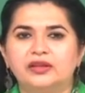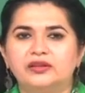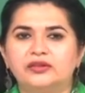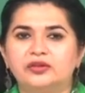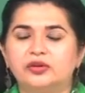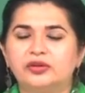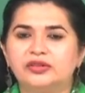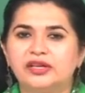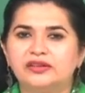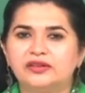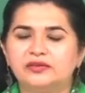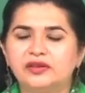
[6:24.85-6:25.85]
So, there
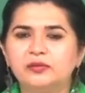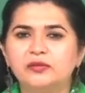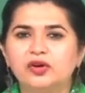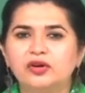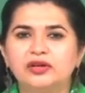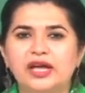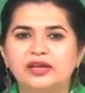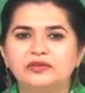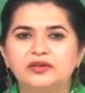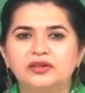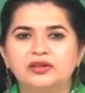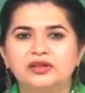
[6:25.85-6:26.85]
is a film called
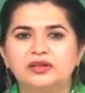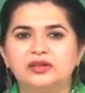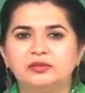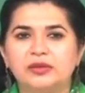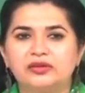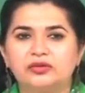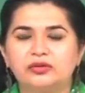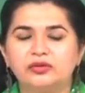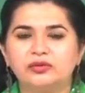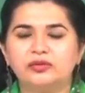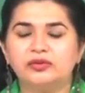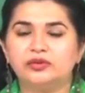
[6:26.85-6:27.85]
Life in
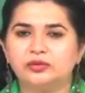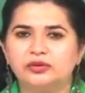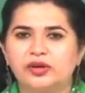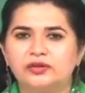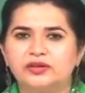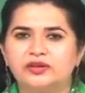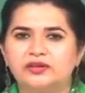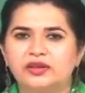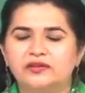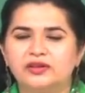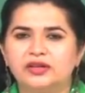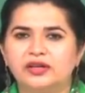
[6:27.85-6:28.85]
Metro,
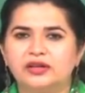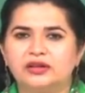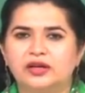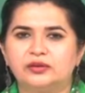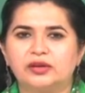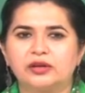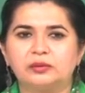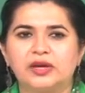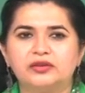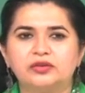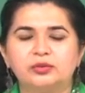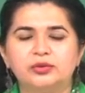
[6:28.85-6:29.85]
2007 Anurag
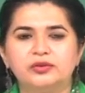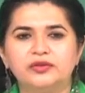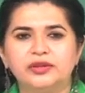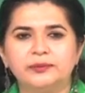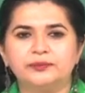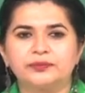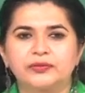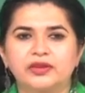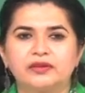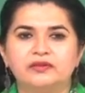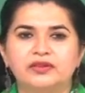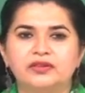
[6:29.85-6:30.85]
Basu movie,
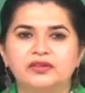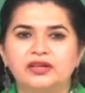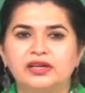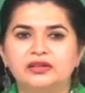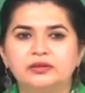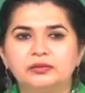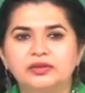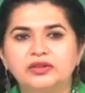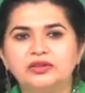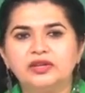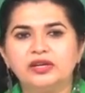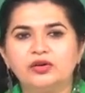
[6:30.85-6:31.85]
which is a contemporary
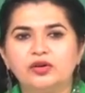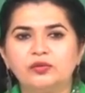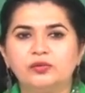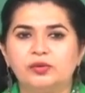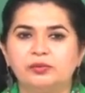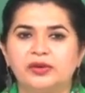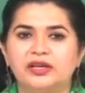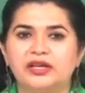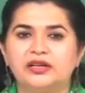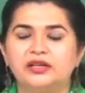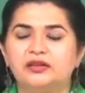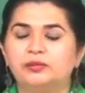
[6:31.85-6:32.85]
take on Mumbai
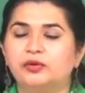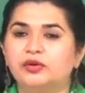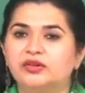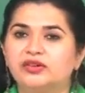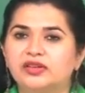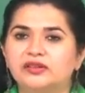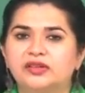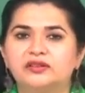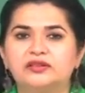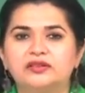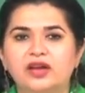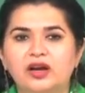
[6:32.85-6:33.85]
and portrays the
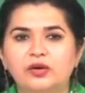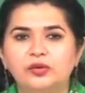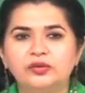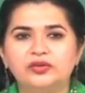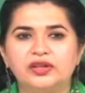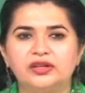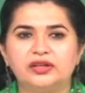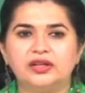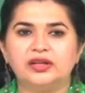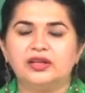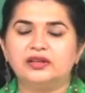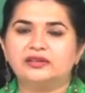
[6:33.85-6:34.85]
sounds and
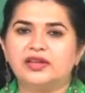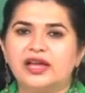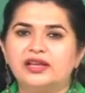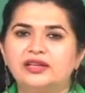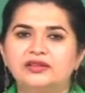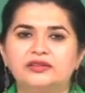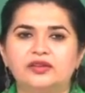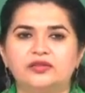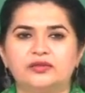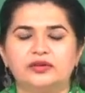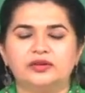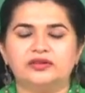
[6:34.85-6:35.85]
silences
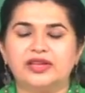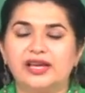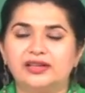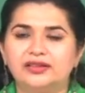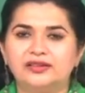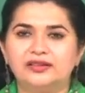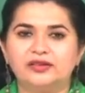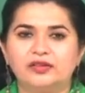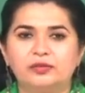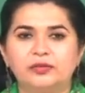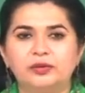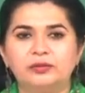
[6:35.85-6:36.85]
of
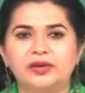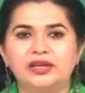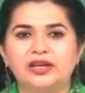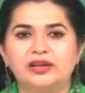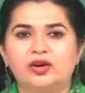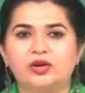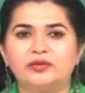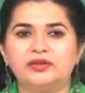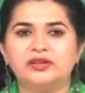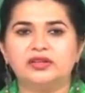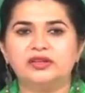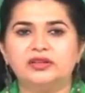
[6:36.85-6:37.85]
Mumbai, along
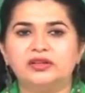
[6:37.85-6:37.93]
with the